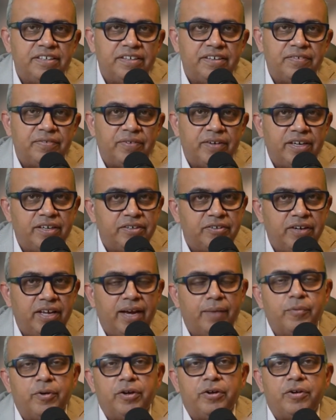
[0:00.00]
Friend, today I'm
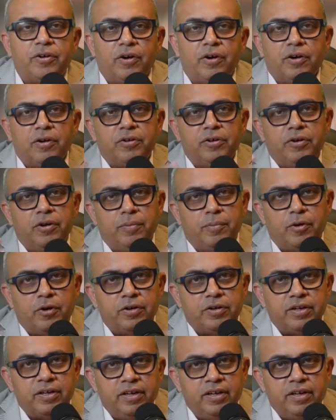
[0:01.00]
going to talk to you about